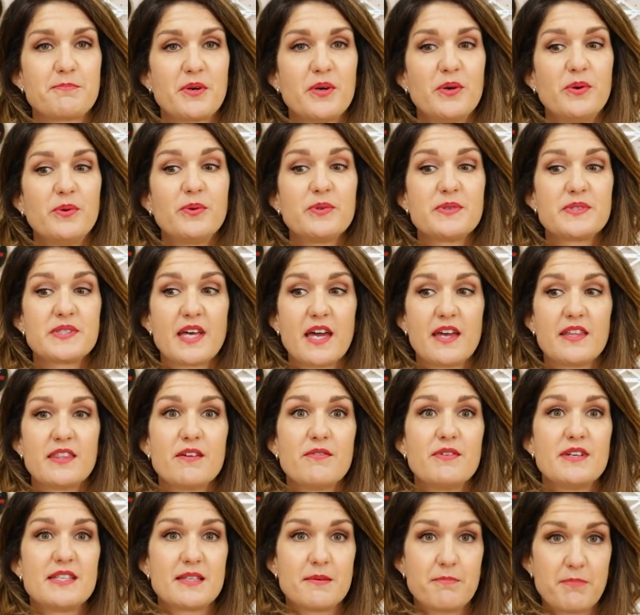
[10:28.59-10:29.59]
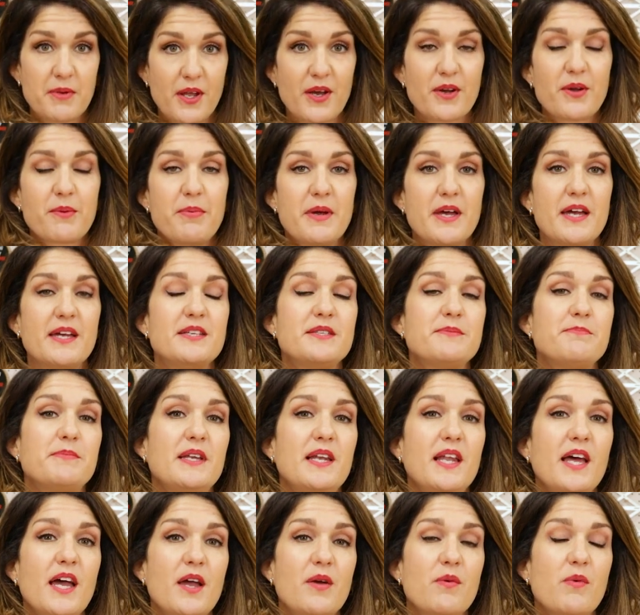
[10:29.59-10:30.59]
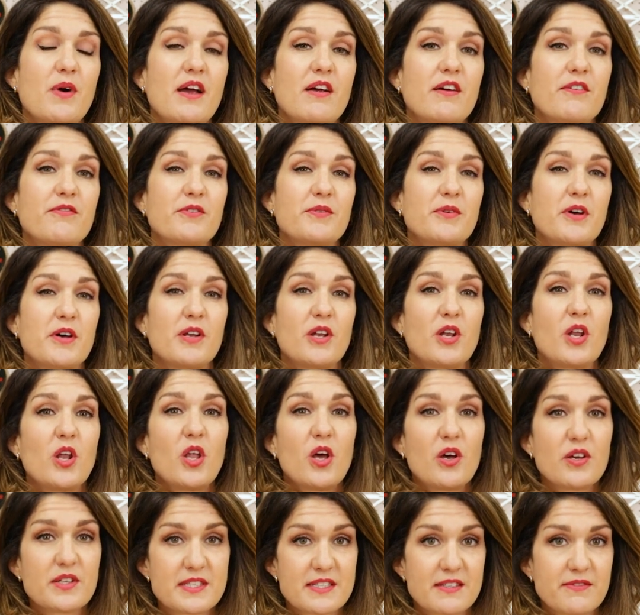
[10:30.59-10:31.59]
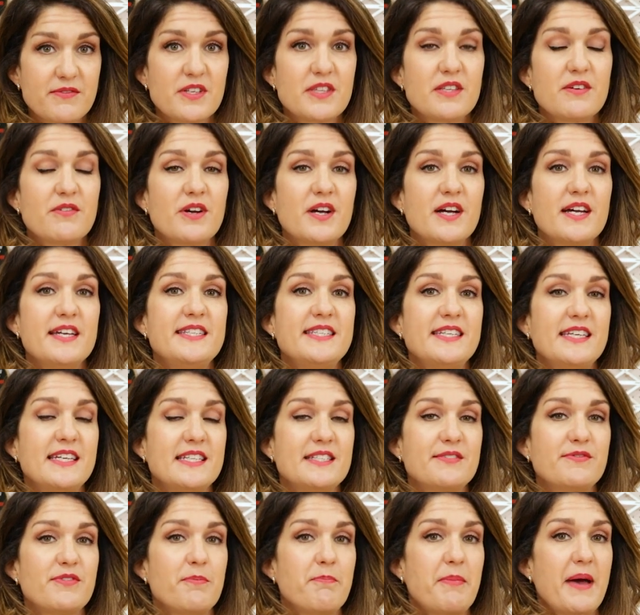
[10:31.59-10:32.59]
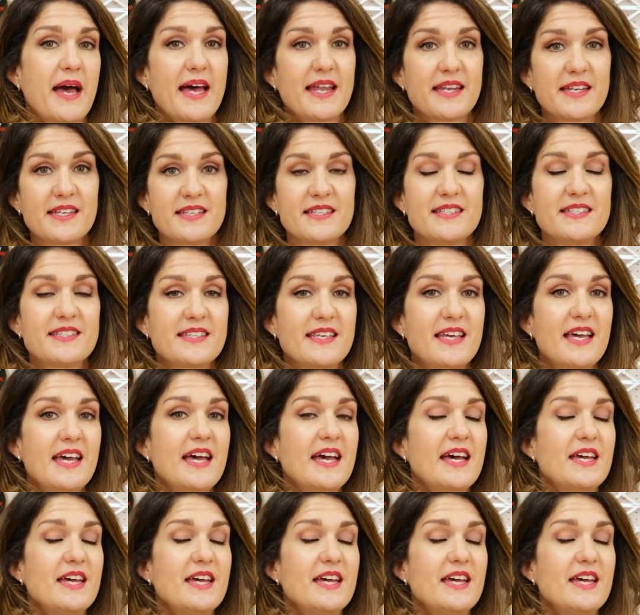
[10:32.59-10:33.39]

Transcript: but also there is a blog post below where I've got lots of other ideas for patterns,